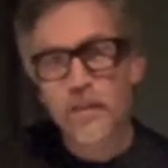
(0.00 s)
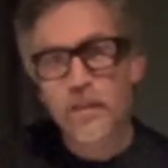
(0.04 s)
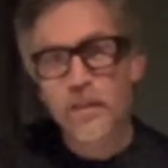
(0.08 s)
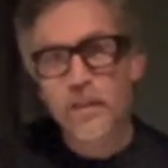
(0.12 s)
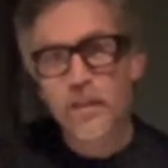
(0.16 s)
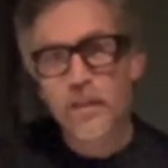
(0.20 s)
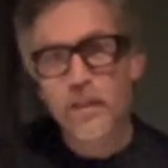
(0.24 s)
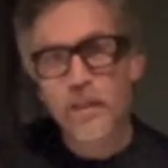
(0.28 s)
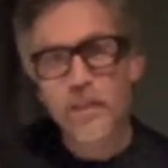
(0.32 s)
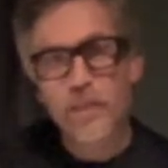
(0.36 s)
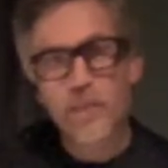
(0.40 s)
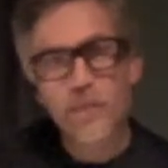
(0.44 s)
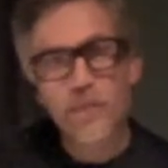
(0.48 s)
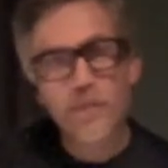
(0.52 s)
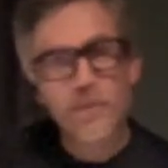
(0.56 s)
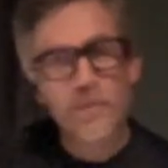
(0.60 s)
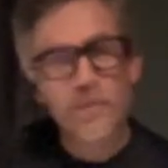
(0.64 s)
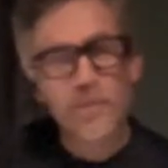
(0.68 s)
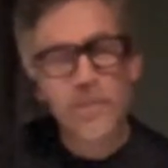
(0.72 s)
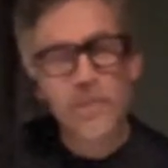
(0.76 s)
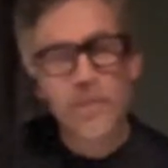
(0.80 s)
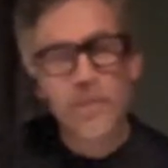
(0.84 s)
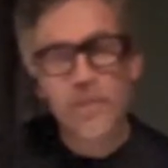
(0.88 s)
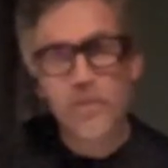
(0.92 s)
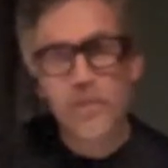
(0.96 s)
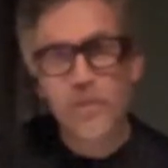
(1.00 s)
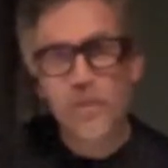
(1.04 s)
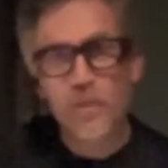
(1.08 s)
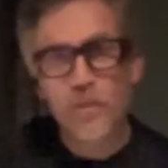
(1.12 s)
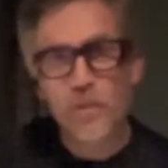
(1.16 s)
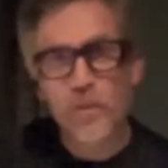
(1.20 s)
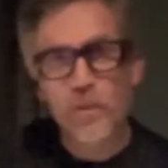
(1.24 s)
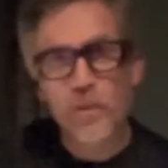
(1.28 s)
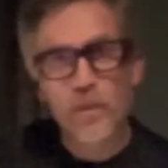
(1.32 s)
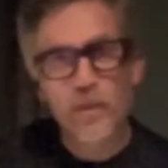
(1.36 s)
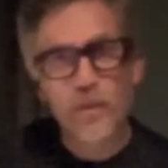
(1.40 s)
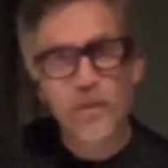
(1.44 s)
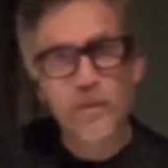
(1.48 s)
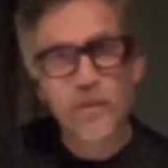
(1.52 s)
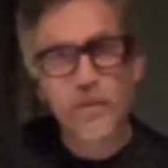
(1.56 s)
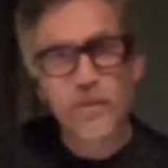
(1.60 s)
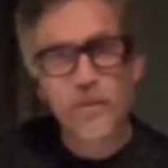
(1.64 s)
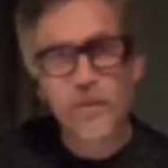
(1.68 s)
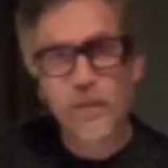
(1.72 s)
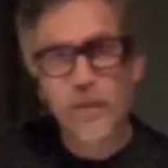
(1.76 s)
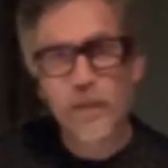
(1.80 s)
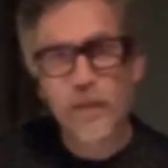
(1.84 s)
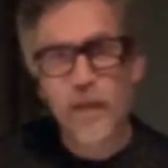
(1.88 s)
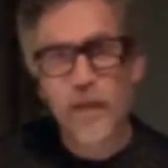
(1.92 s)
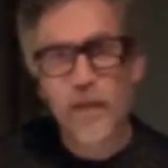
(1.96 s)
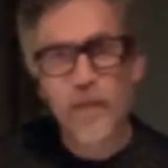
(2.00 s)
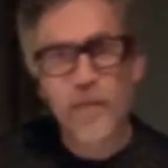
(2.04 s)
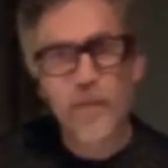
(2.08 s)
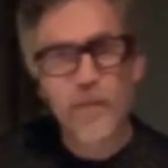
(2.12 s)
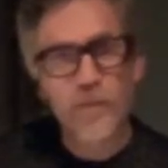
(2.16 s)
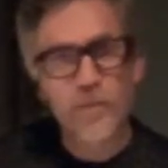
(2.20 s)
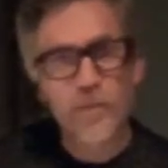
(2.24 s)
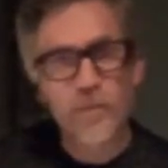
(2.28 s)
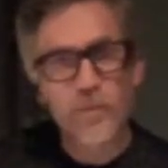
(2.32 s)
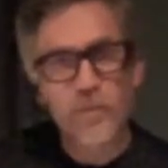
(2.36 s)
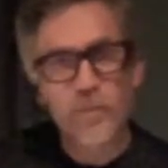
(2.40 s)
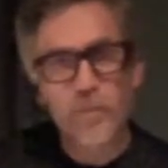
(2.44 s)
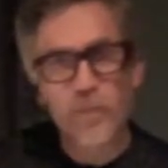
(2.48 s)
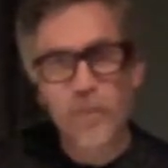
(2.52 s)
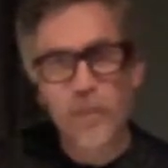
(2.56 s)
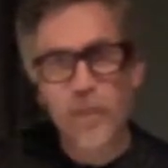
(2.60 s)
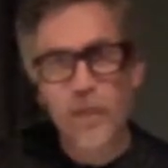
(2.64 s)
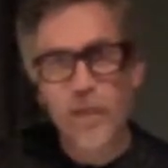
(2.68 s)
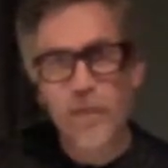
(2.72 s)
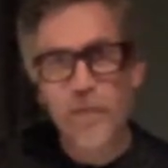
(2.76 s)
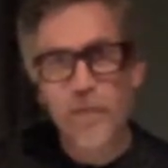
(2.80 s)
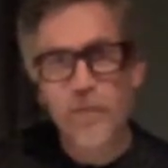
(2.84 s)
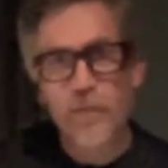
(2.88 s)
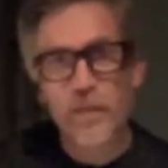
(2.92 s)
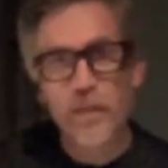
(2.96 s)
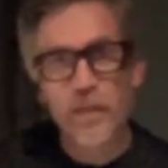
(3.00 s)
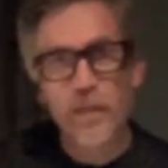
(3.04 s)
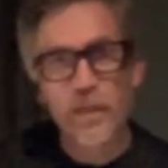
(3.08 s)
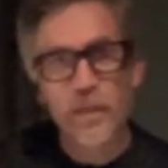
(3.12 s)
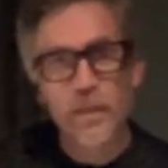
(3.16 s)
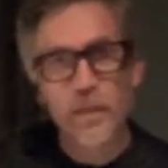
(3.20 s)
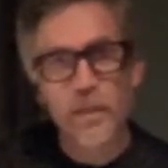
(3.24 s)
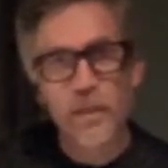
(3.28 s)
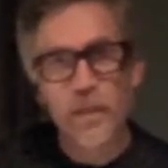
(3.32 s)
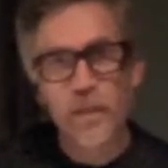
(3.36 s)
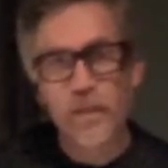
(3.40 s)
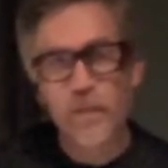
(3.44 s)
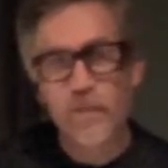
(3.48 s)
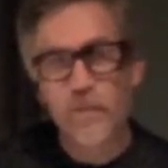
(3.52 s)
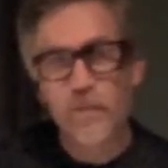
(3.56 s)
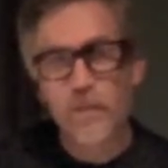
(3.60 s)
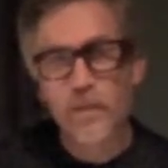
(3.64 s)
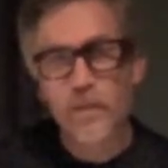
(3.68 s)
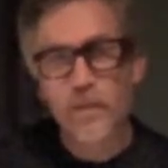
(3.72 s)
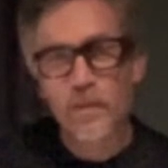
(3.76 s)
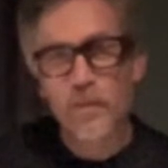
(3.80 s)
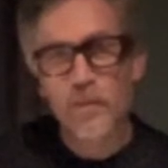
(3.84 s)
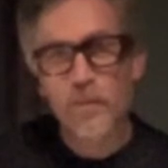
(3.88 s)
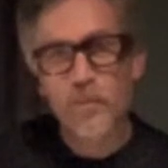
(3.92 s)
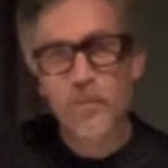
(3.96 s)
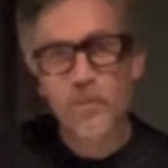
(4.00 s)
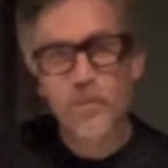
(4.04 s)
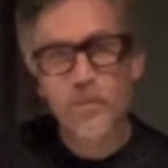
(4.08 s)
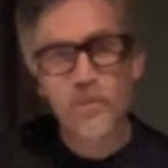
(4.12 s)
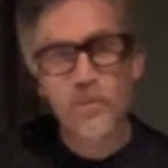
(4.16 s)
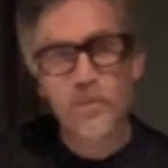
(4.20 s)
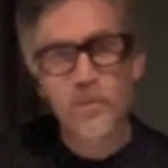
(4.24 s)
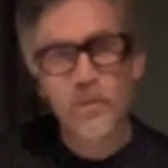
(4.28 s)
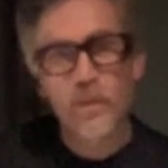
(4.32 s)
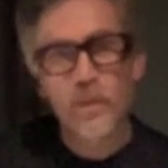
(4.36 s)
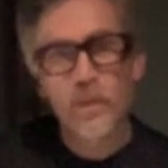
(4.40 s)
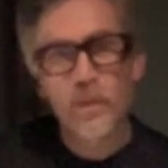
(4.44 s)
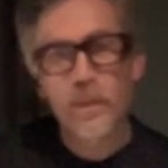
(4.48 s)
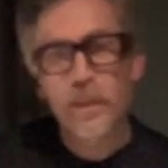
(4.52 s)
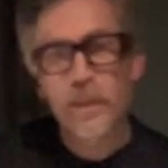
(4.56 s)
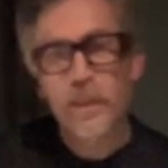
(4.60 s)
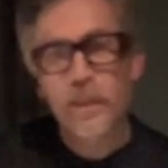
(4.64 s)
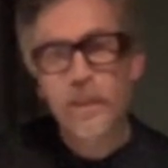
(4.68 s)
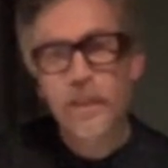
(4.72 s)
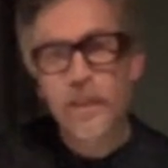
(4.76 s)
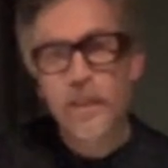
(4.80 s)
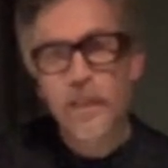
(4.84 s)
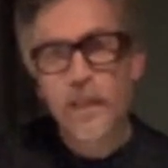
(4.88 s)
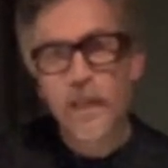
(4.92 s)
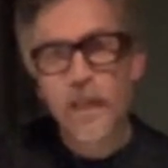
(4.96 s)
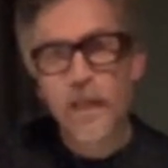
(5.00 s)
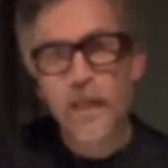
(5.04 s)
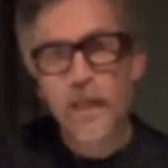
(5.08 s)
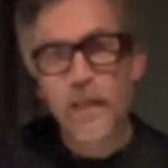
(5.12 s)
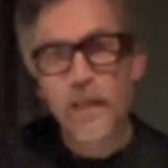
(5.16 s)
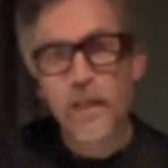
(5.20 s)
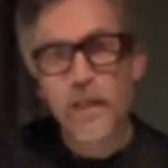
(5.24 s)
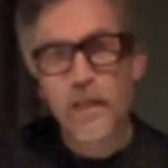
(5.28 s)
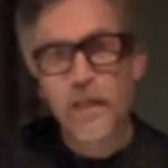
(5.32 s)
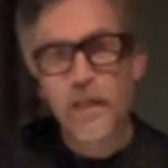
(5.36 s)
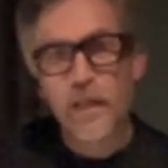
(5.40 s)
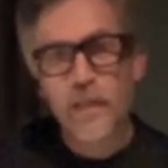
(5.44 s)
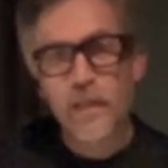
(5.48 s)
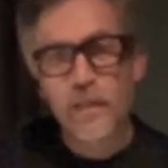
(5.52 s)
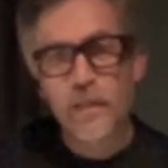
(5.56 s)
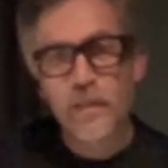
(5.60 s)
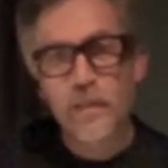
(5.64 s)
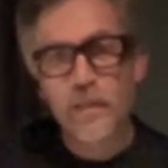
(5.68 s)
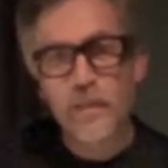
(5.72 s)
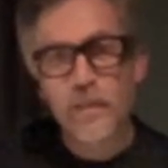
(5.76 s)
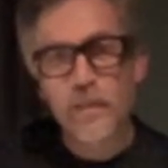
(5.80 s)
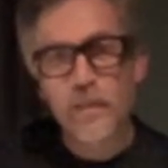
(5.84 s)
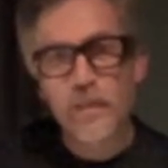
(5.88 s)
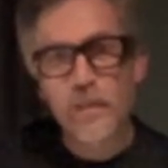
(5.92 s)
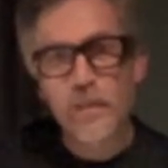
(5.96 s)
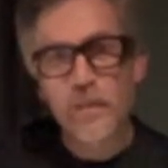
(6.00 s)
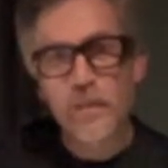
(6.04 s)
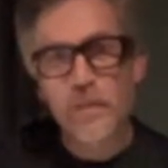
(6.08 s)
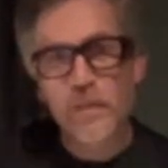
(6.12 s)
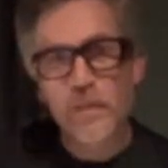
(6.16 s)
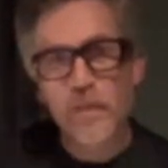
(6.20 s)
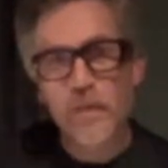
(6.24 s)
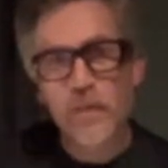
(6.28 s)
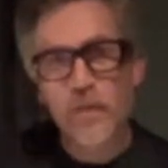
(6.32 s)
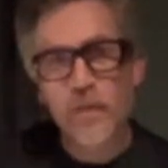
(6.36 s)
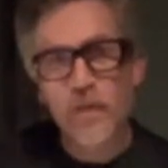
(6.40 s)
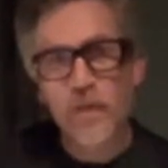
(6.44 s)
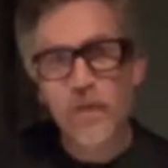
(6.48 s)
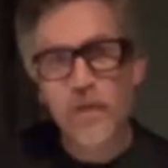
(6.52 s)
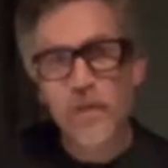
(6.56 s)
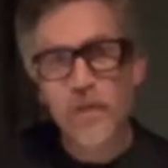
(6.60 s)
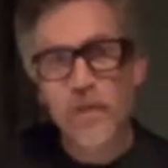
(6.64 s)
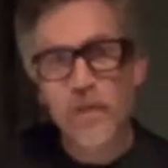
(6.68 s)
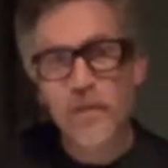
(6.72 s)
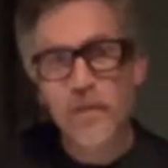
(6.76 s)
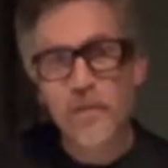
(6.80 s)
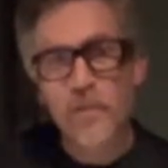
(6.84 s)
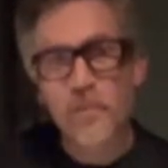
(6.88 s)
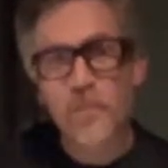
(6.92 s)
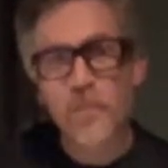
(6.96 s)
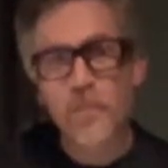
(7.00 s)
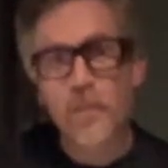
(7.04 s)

he was the best drummer I ever knew in my life, and he loved Keith Moon, and his name's Kevin Erickson.